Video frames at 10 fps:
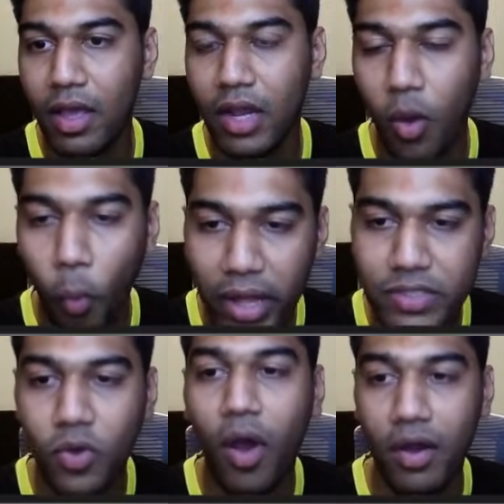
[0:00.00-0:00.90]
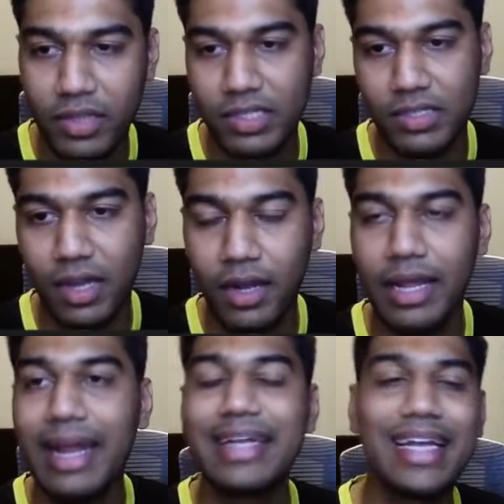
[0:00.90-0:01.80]
Now, once all of this is done,
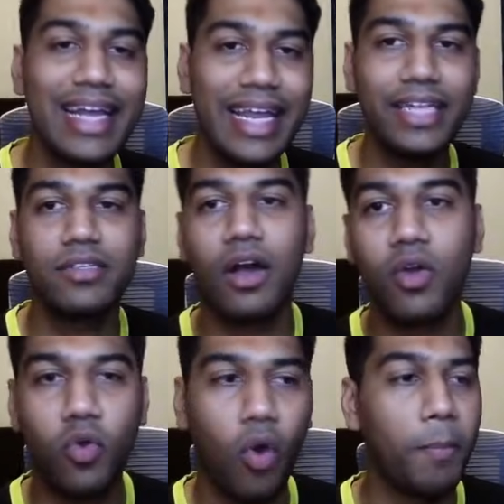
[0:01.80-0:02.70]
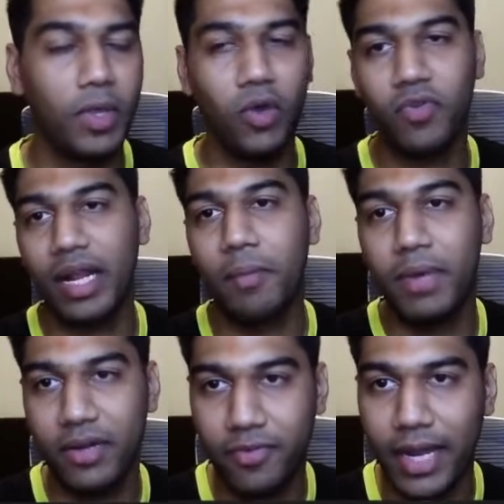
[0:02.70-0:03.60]
it creates a copy of a
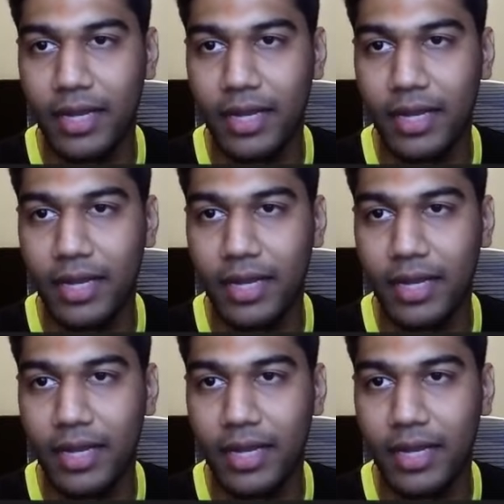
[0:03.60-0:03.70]
template file.